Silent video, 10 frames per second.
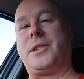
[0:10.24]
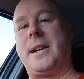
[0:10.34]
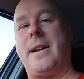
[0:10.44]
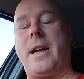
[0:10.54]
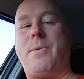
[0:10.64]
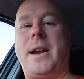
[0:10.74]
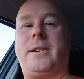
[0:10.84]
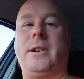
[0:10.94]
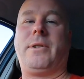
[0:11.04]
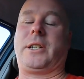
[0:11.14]
let's see how they
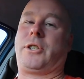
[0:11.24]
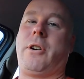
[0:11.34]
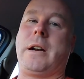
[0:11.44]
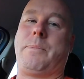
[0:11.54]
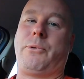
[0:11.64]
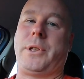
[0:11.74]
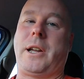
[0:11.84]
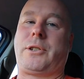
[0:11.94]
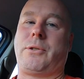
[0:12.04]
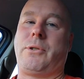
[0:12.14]
went. We had to tighten up all the
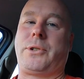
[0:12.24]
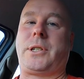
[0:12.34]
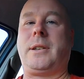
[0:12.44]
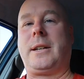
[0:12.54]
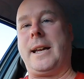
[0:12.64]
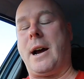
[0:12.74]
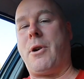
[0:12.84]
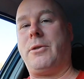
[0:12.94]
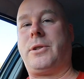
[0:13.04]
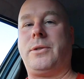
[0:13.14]
exhaust, get
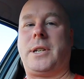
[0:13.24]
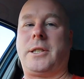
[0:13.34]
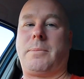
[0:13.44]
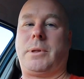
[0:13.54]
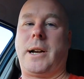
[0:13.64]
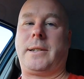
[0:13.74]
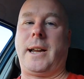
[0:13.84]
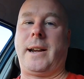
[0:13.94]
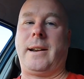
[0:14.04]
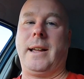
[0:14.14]
our O2 sensor plugged
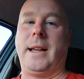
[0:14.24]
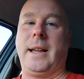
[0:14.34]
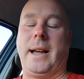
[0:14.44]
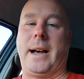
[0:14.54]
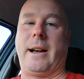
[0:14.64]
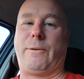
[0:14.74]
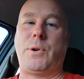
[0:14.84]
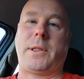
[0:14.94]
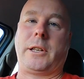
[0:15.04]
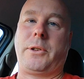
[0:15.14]
in, uh, a
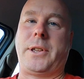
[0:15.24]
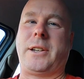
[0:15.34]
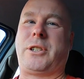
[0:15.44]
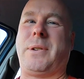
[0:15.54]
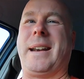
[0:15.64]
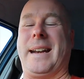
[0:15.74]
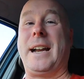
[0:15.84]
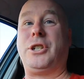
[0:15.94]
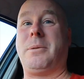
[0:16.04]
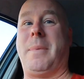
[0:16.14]
few other little things too. Had an
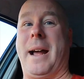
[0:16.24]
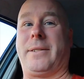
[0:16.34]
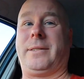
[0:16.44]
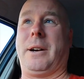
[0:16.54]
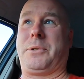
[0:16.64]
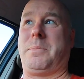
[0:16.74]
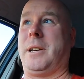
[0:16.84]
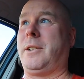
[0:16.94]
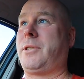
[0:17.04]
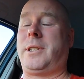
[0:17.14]
engine mount, that was a
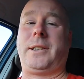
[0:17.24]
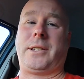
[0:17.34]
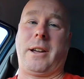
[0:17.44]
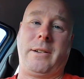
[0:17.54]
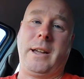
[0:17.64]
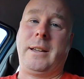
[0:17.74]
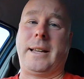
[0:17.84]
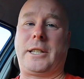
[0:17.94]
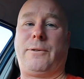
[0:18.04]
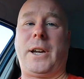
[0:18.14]
bit interesting, so
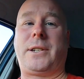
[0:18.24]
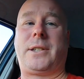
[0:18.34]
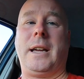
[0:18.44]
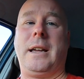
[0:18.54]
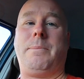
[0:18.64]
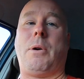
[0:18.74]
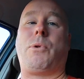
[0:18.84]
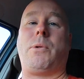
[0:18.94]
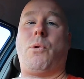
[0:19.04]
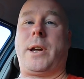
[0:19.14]
that's fixed.
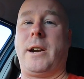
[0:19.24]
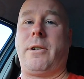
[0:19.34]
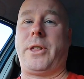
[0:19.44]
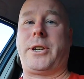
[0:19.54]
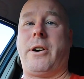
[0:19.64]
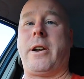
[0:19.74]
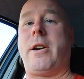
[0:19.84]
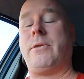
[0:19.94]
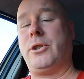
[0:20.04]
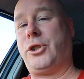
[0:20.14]
But we will get it on the
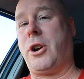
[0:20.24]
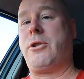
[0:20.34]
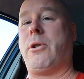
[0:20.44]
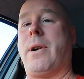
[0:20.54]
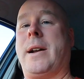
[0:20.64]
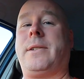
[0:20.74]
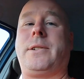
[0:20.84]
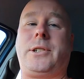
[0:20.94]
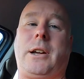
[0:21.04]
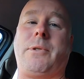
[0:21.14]
dyno, show you a run,
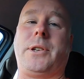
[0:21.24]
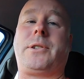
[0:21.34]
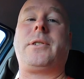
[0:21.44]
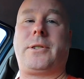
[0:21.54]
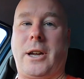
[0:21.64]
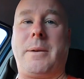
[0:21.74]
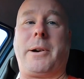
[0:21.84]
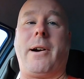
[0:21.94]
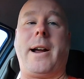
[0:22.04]
stick with us, it's gonna be